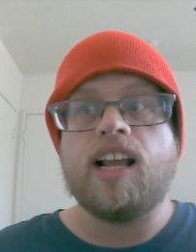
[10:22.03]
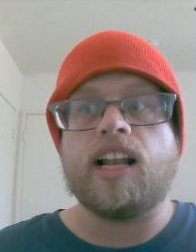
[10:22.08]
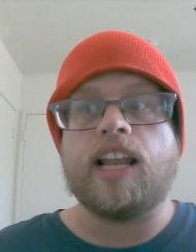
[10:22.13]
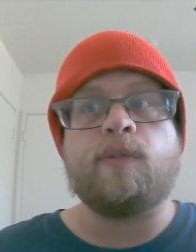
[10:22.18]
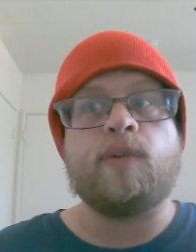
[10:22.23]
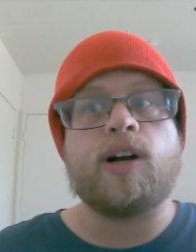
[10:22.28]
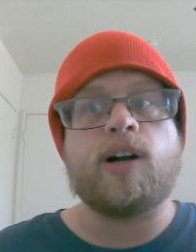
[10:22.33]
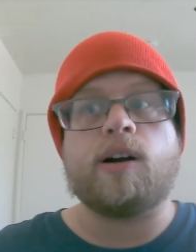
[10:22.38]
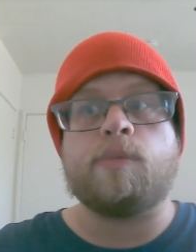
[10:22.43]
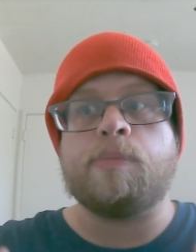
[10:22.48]

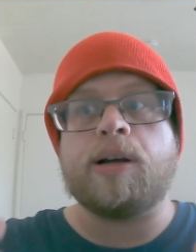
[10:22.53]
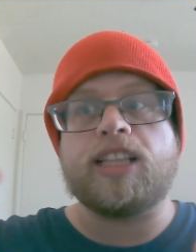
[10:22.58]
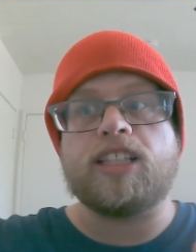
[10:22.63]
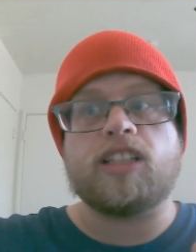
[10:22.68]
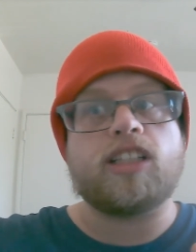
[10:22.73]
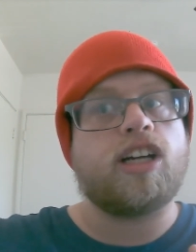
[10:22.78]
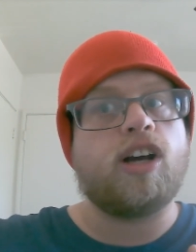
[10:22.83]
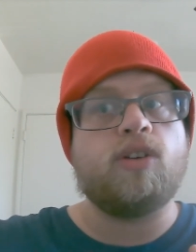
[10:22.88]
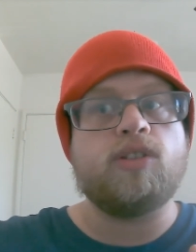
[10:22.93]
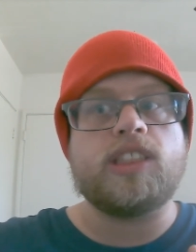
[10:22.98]
Like when her
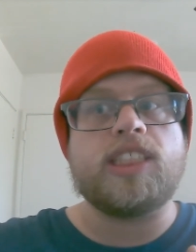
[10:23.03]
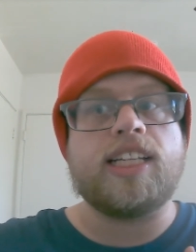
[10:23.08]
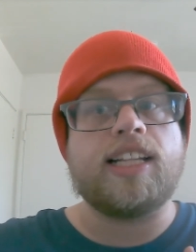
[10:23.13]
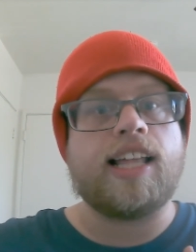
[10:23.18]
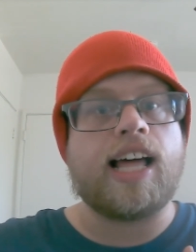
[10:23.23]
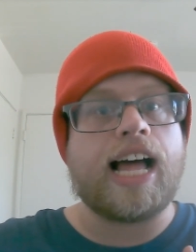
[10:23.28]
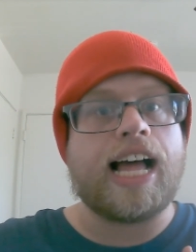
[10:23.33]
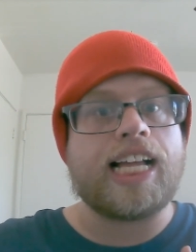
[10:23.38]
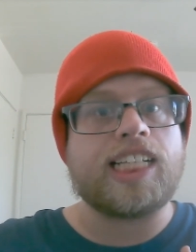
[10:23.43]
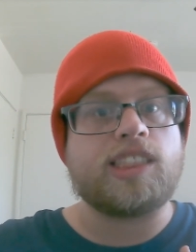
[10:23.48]
mother goes to
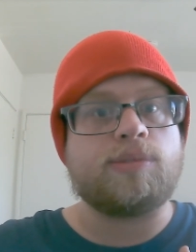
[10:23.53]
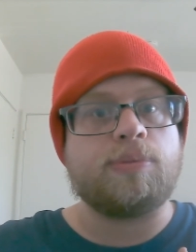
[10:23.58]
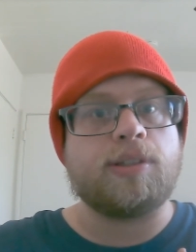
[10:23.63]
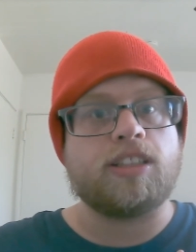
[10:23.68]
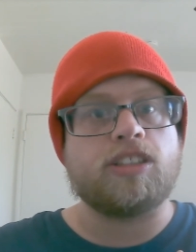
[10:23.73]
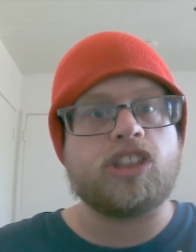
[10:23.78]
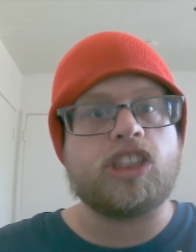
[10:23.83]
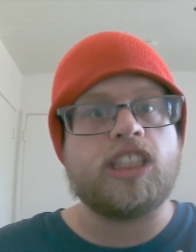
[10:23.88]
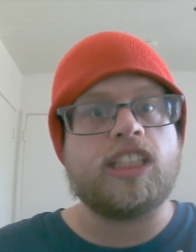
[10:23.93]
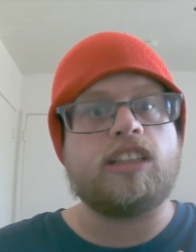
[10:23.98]
the
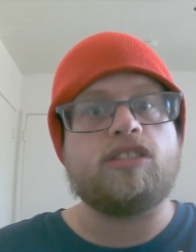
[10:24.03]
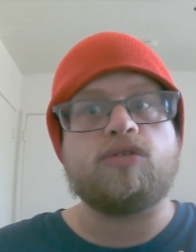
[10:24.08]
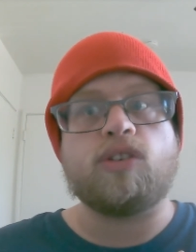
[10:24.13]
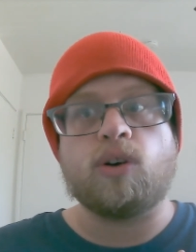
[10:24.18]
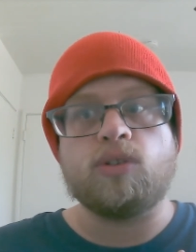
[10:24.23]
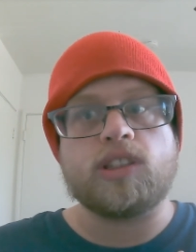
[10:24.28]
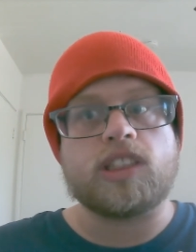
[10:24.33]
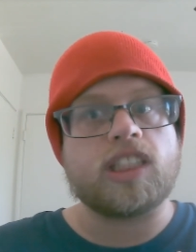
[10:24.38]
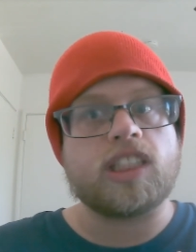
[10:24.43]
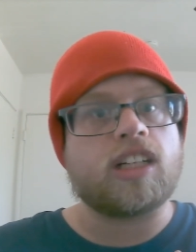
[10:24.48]
hospital, she
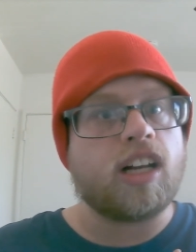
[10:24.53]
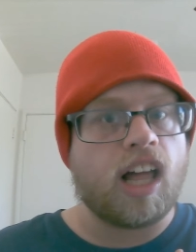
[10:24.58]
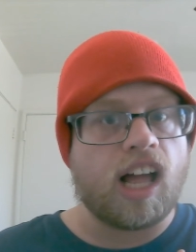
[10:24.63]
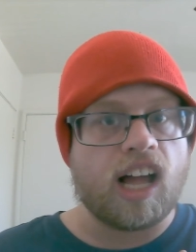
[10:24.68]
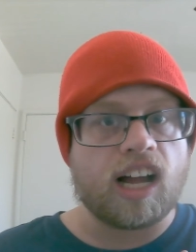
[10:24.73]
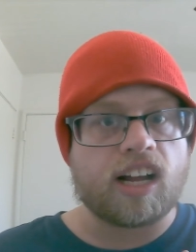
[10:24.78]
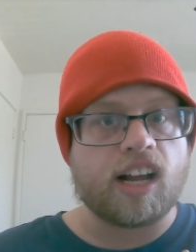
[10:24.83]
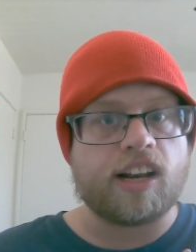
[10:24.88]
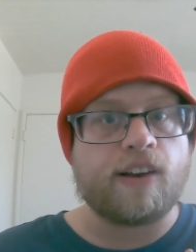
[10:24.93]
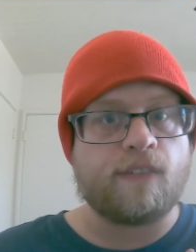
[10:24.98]
throws the
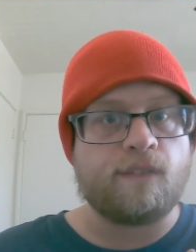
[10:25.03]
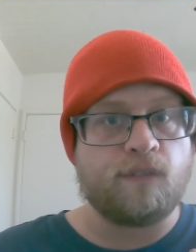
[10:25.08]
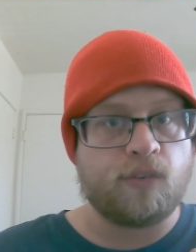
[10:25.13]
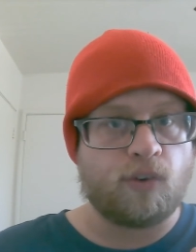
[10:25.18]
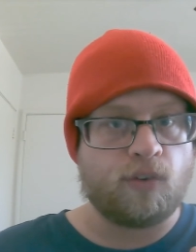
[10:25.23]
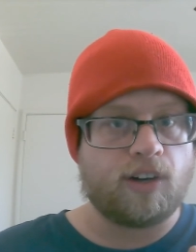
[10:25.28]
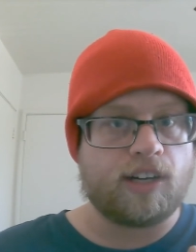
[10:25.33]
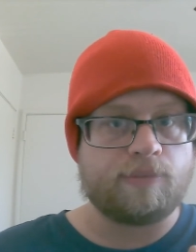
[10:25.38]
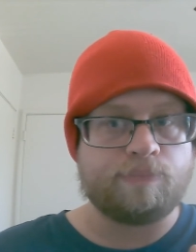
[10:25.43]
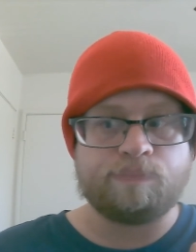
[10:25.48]
clock on the
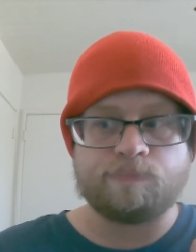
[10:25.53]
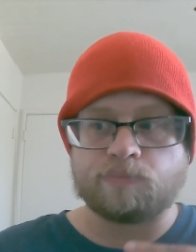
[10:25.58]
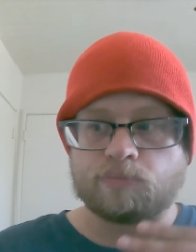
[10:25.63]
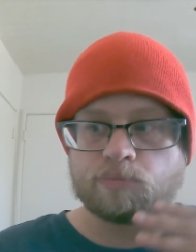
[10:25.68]
floor.